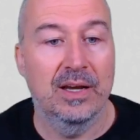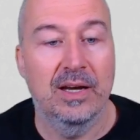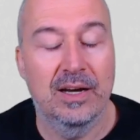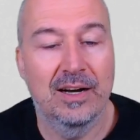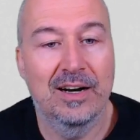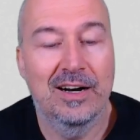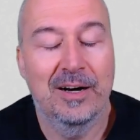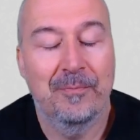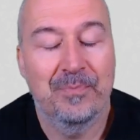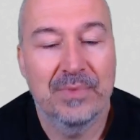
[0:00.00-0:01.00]

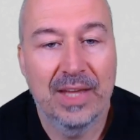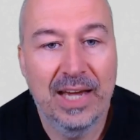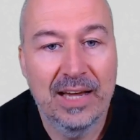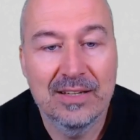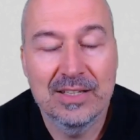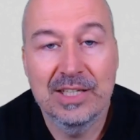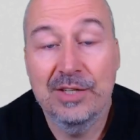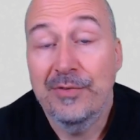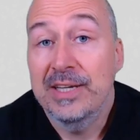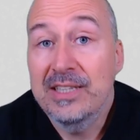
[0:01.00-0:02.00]
And
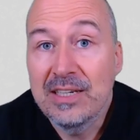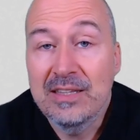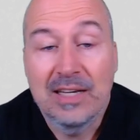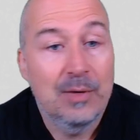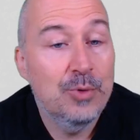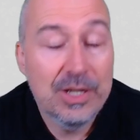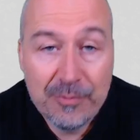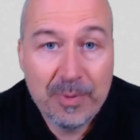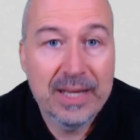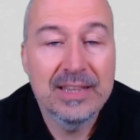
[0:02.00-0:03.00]
if I did, I would have
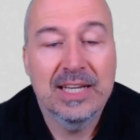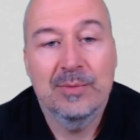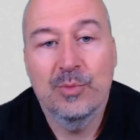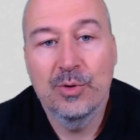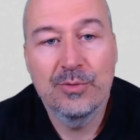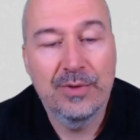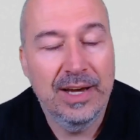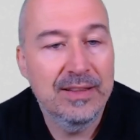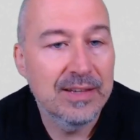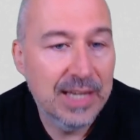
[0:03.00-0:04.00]
played that move
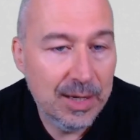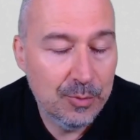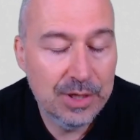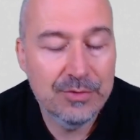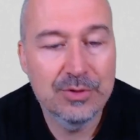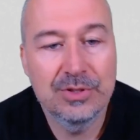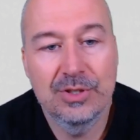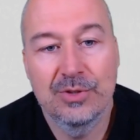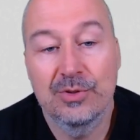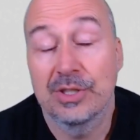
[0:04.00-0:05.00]
and the game would have
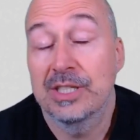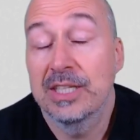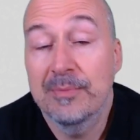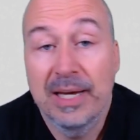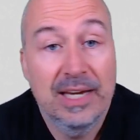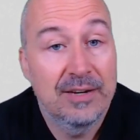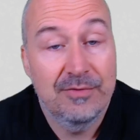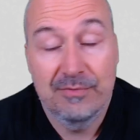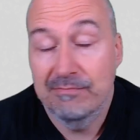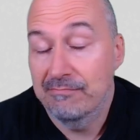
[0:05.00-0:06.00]
continued. It still
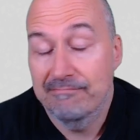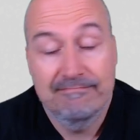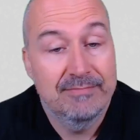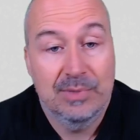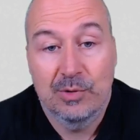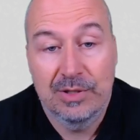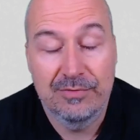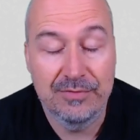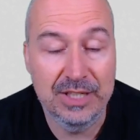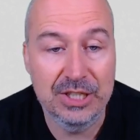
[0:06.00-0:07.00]
could have
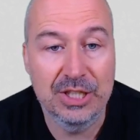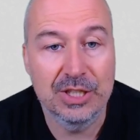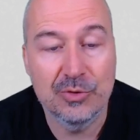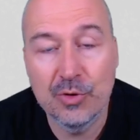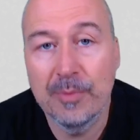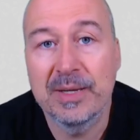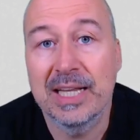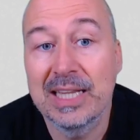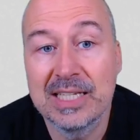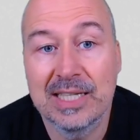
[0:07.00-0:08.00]
finished in a draw, but
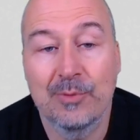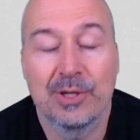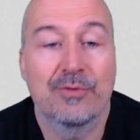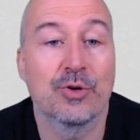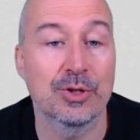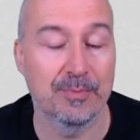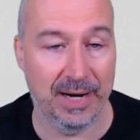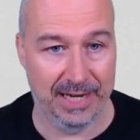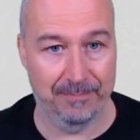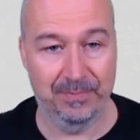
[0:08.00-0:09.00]
at least I would have got
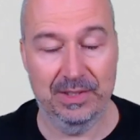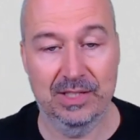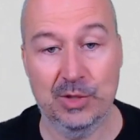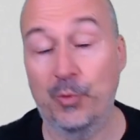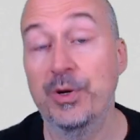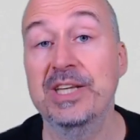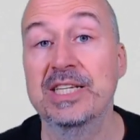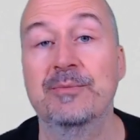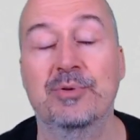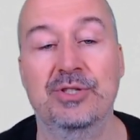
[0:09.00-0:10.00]
my
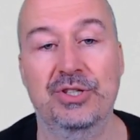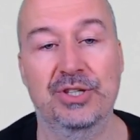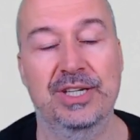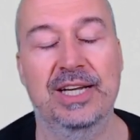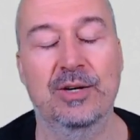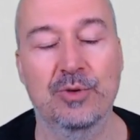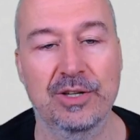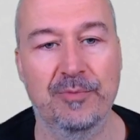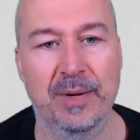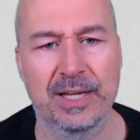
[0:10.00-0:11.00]
squeezing position and I could
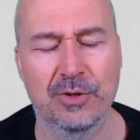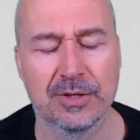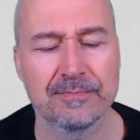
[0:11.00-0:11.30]
have played on.